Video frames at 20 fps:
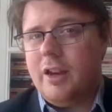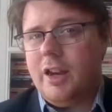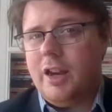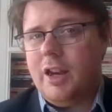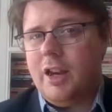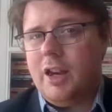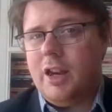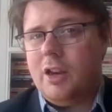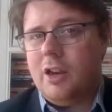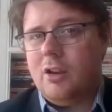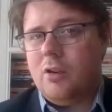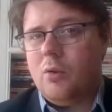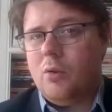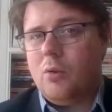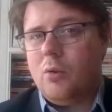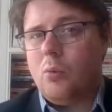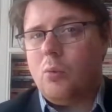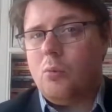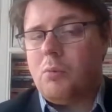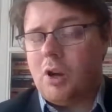a
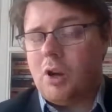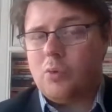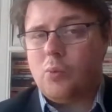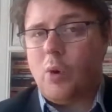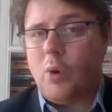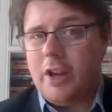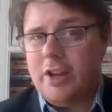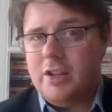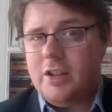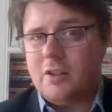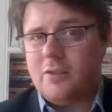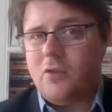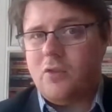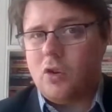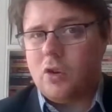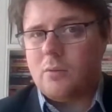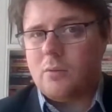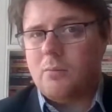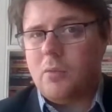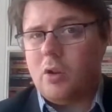much wider
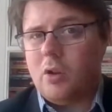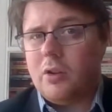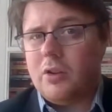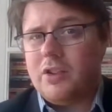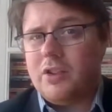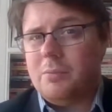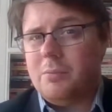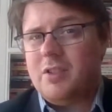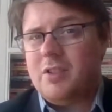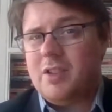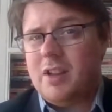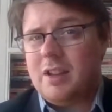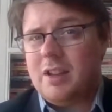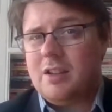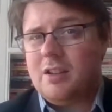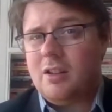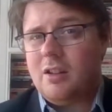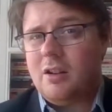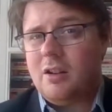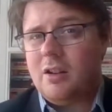foreign policy,
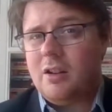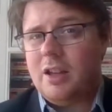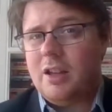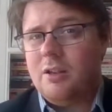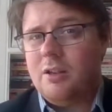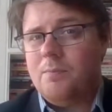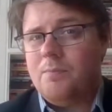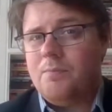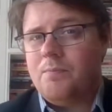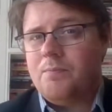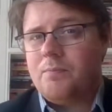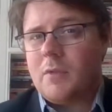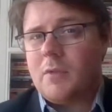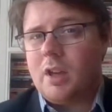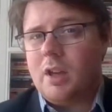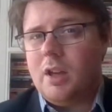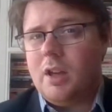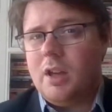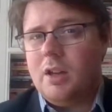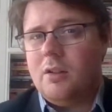particularly
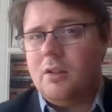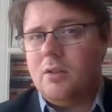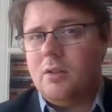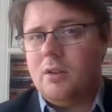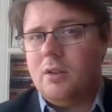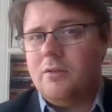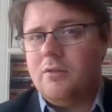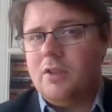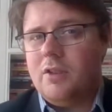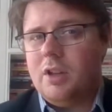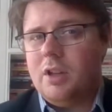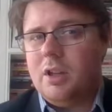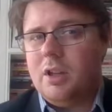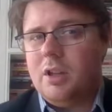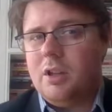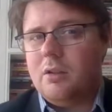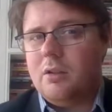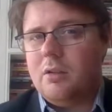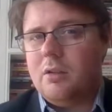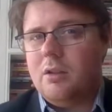in
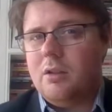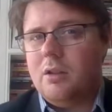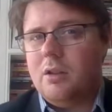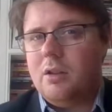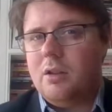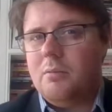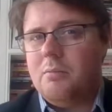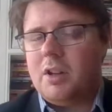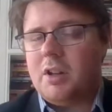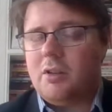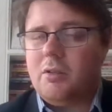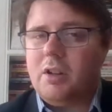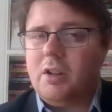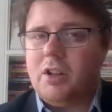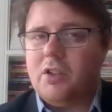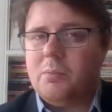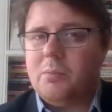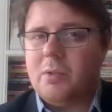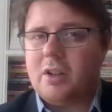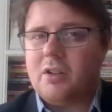the Middle
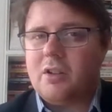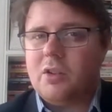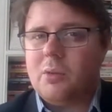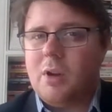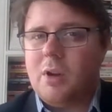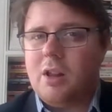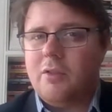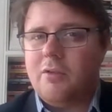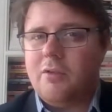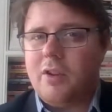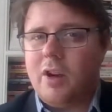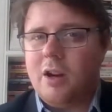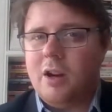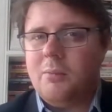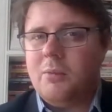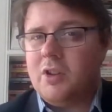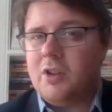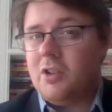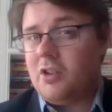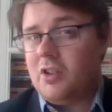East, because while the
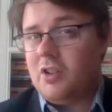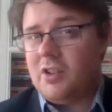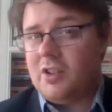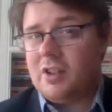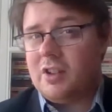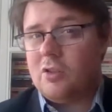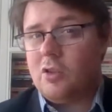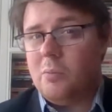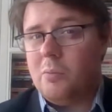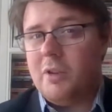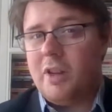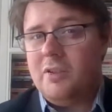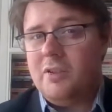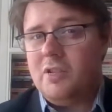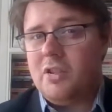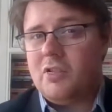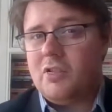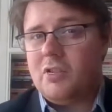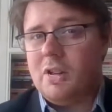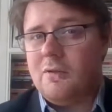arms industry is a global
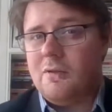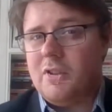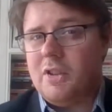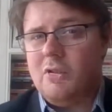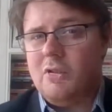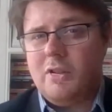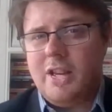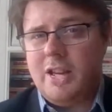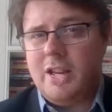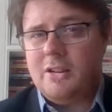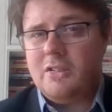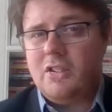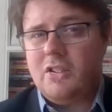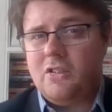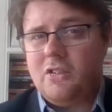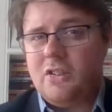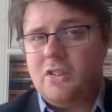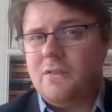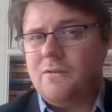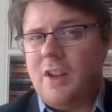industry, the UK
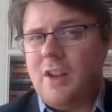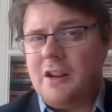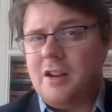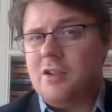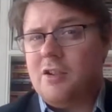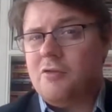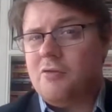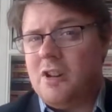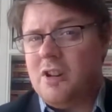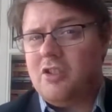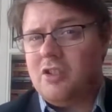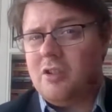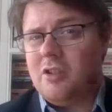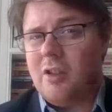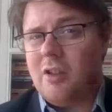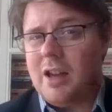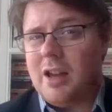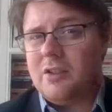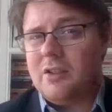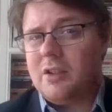industry is a very
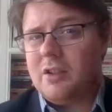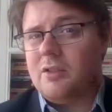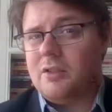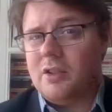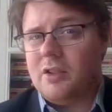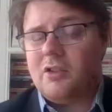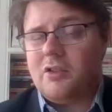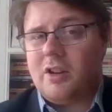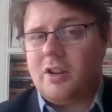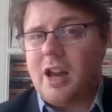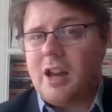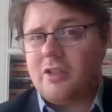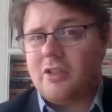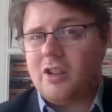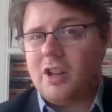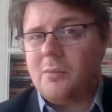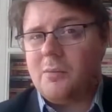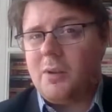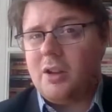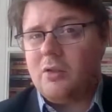regionalised industry,
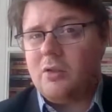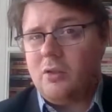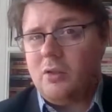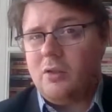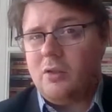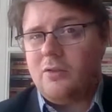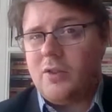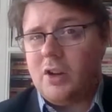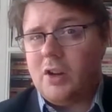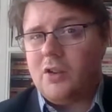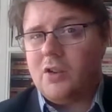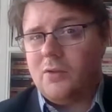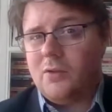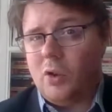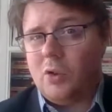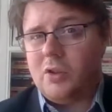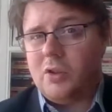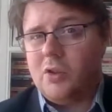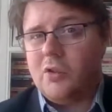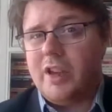actually. About two thirds of
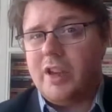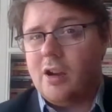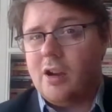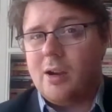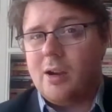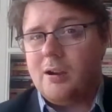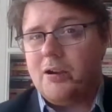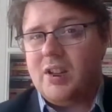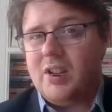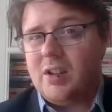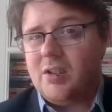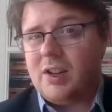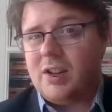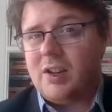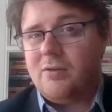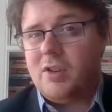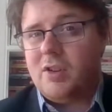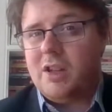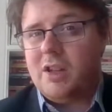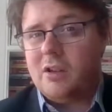all UK arms sales
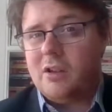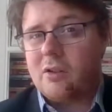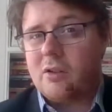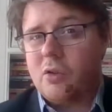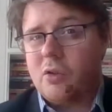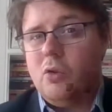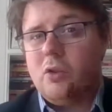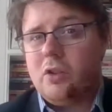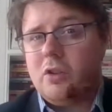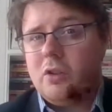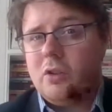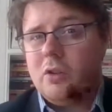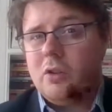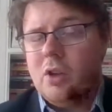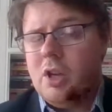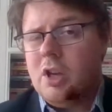every year go to